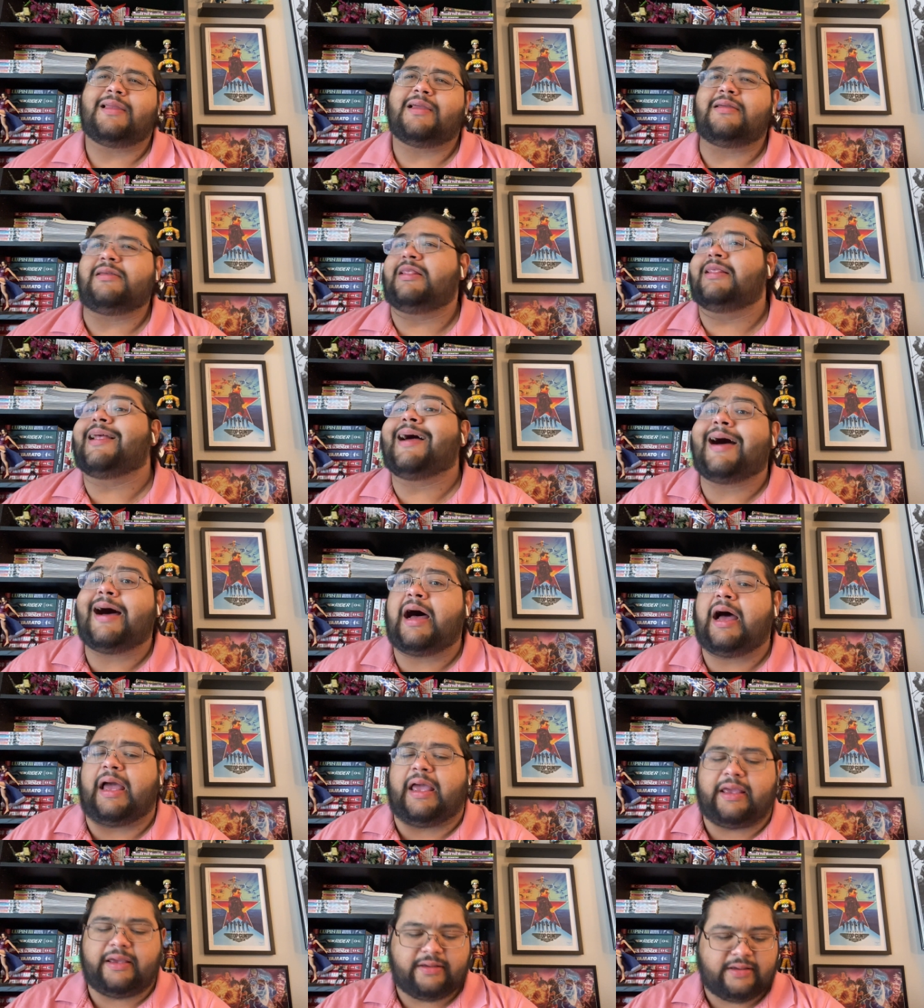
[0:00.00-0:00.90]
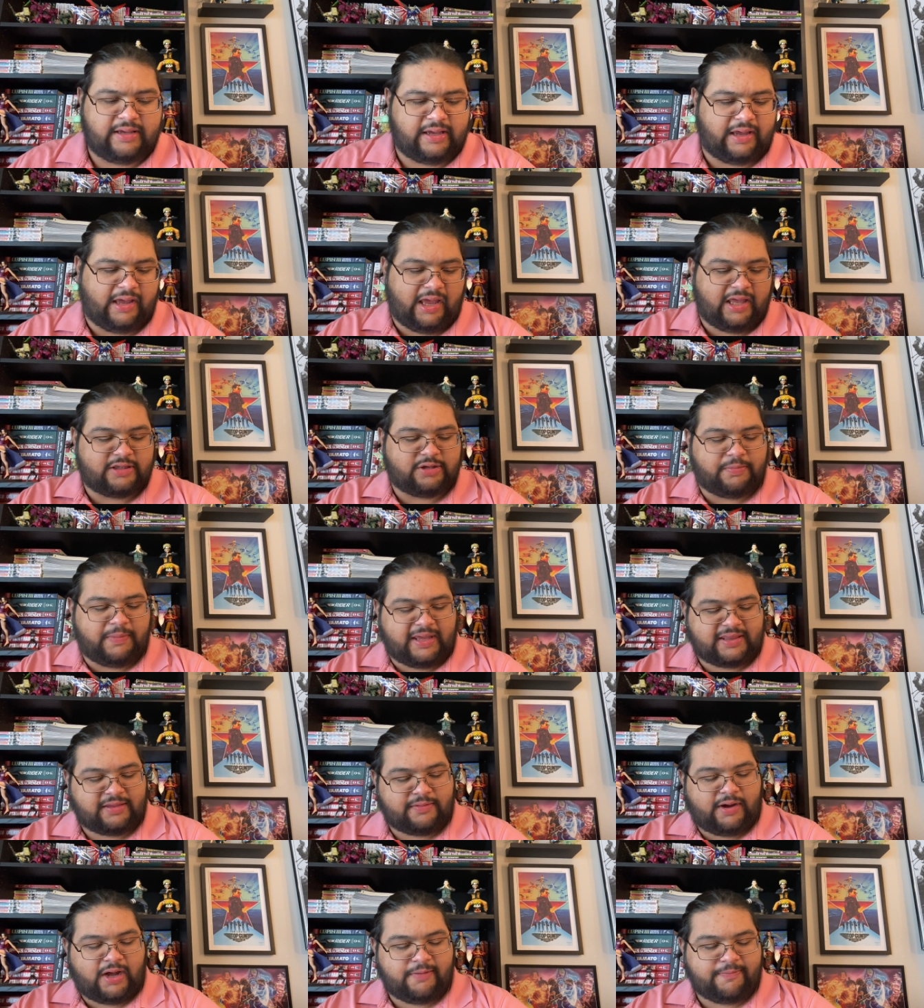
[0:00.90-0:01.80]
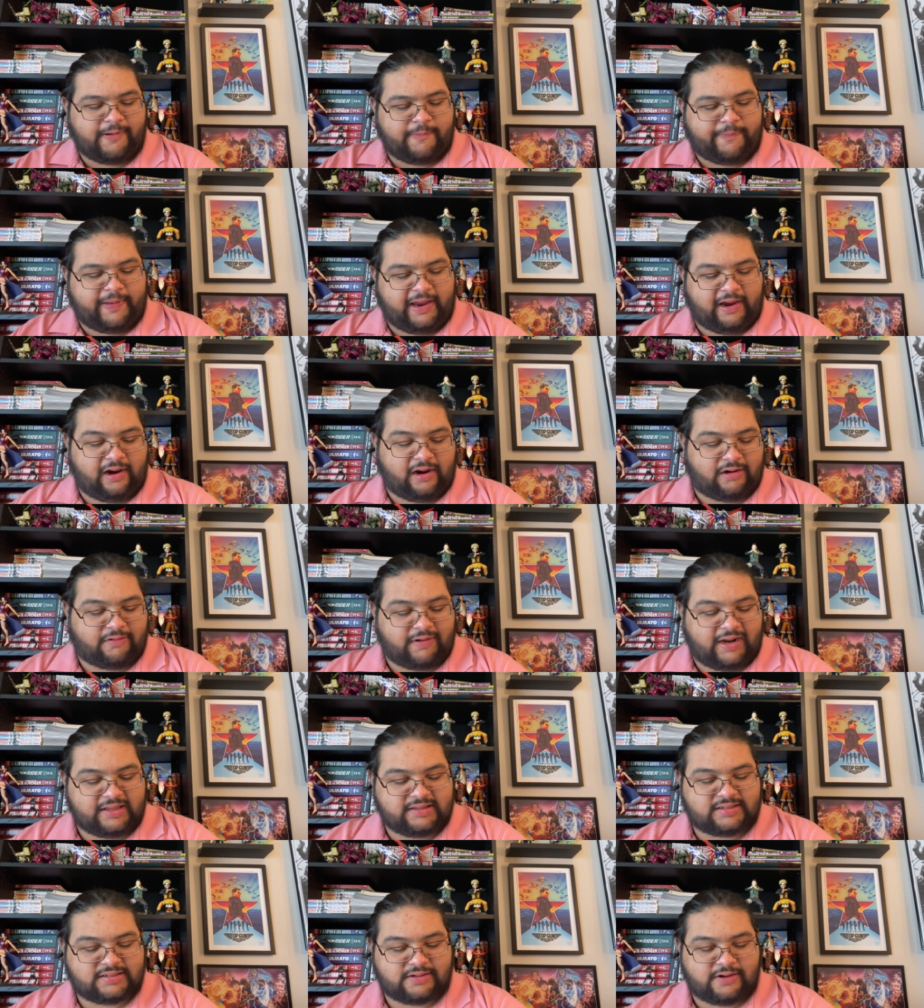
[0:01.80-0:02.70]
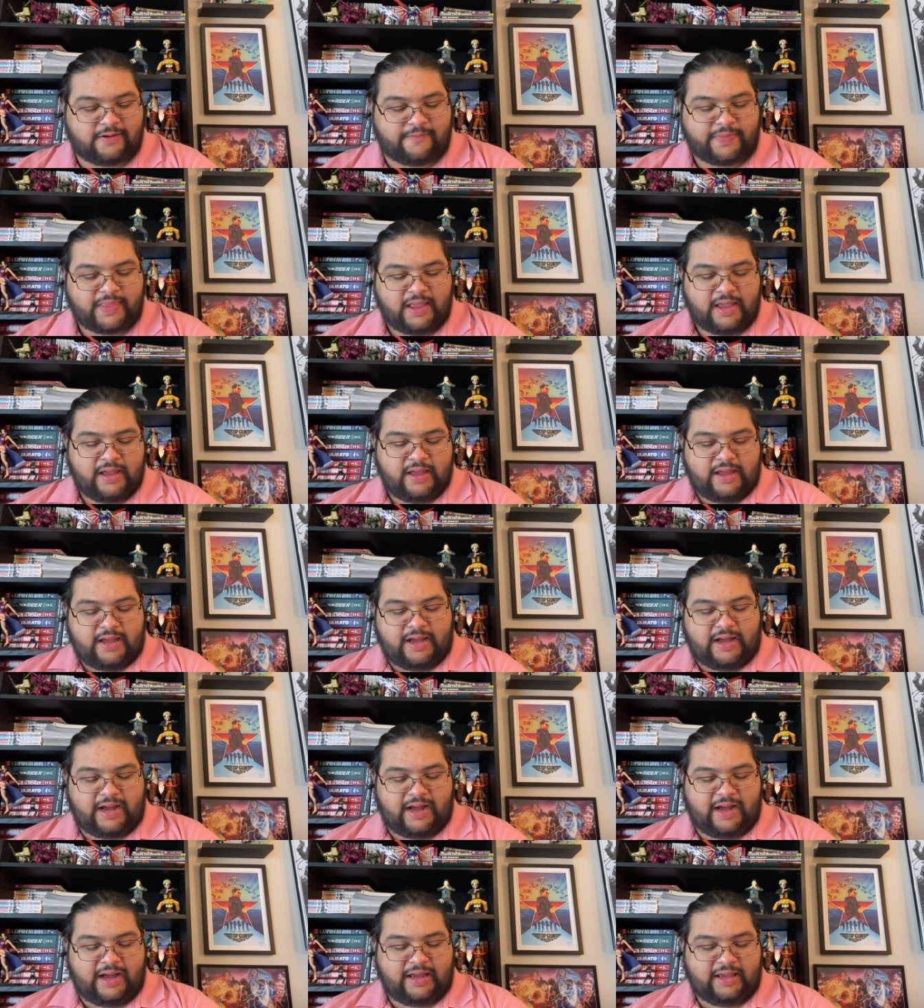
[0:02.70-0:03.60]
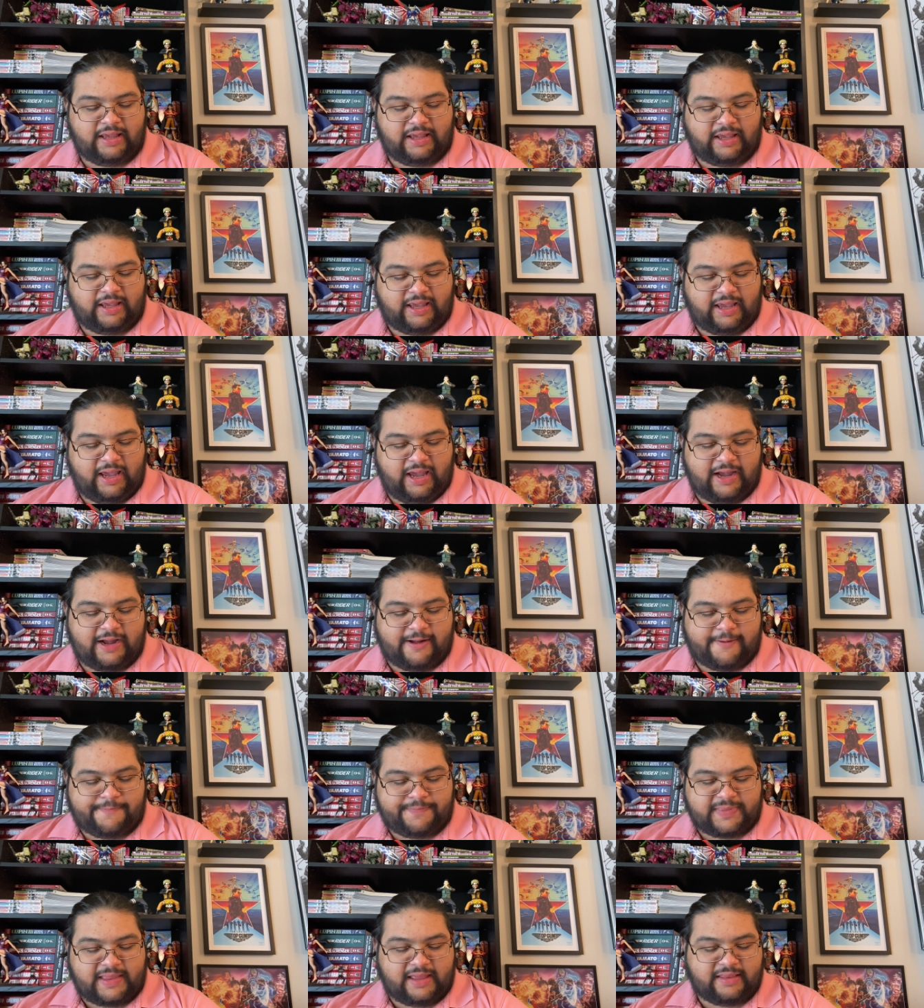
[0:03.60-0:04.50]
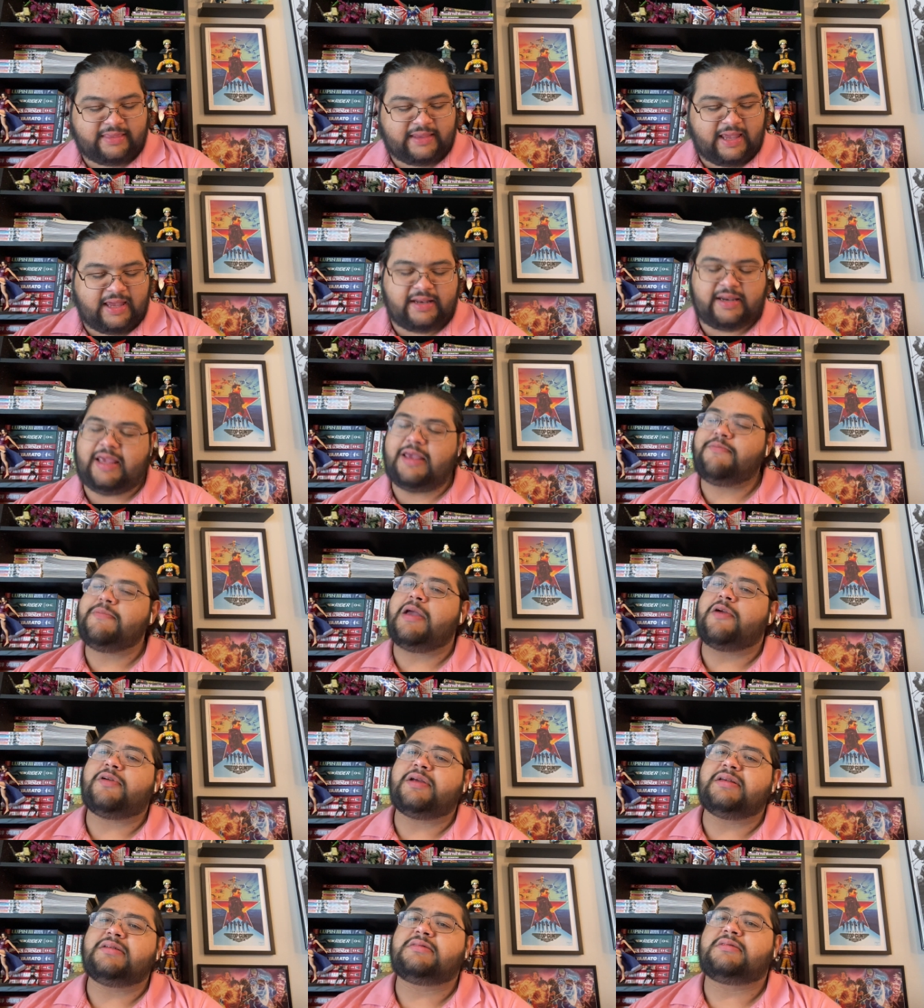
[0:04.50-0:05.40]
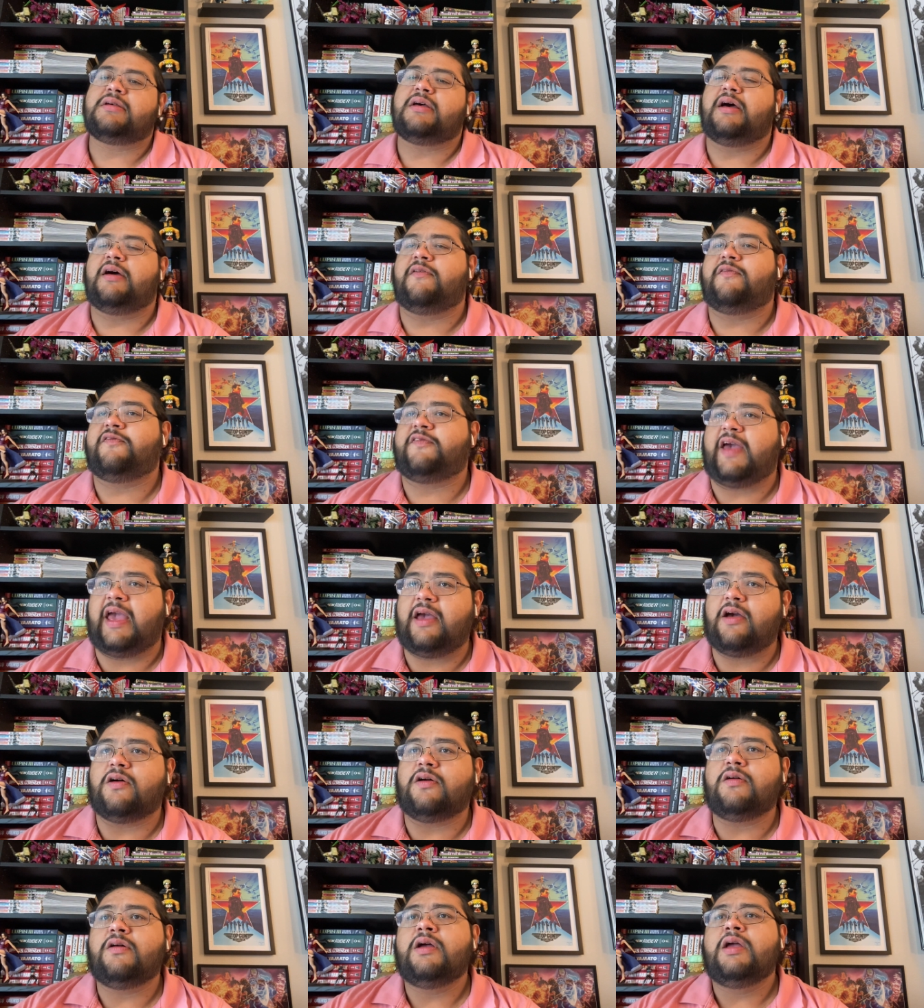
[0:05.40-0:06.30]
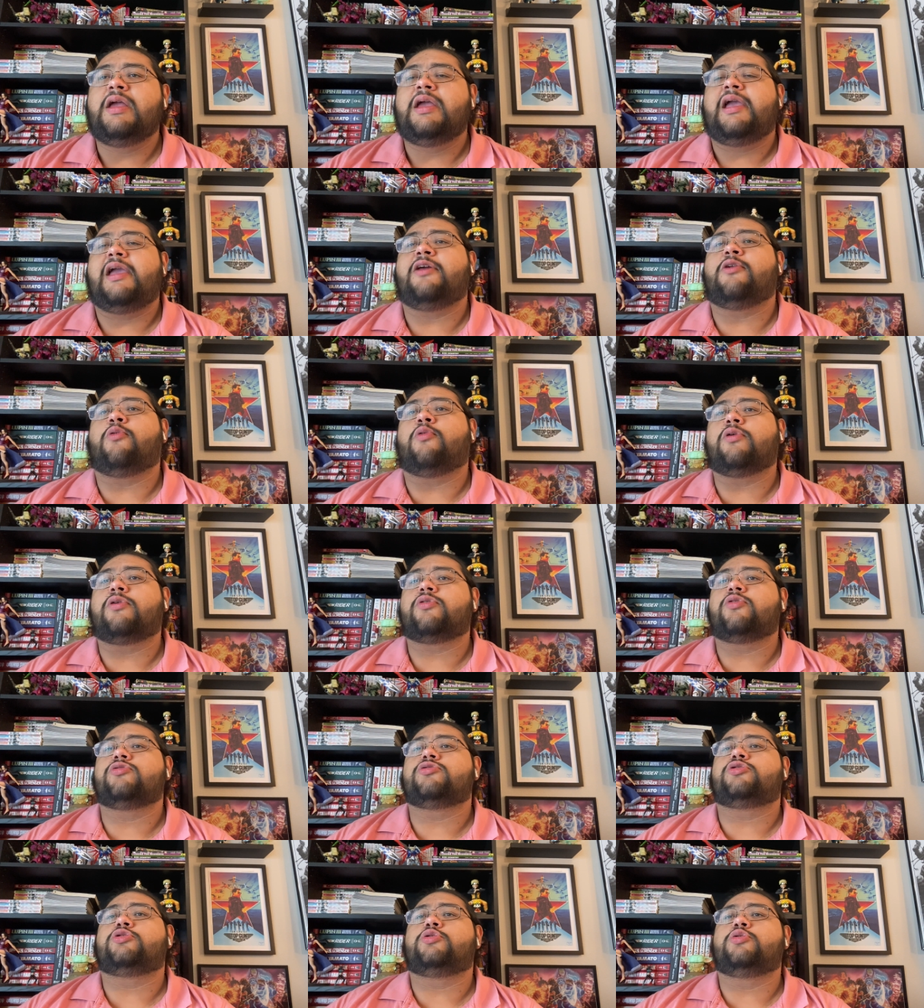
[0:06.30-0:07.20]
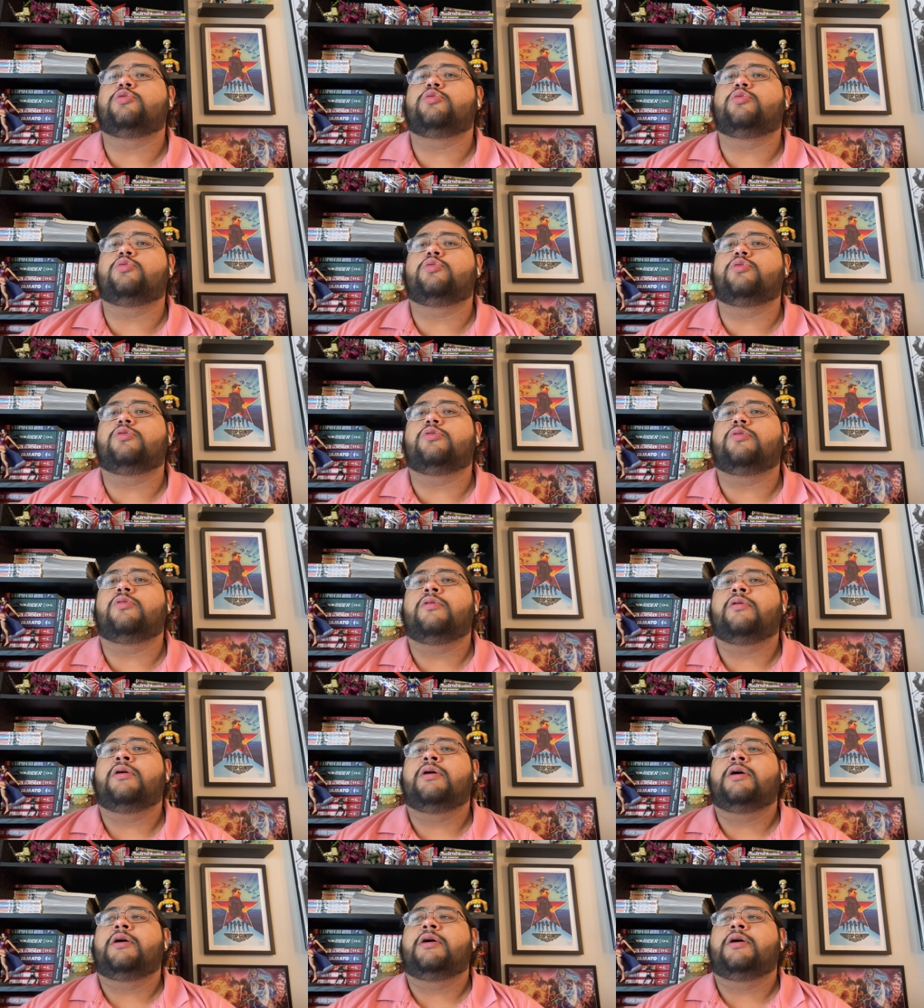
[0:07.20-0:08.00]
lie uh, to make them unprepared, right? So, uh, yeah. And then he marries uh, Faile in order to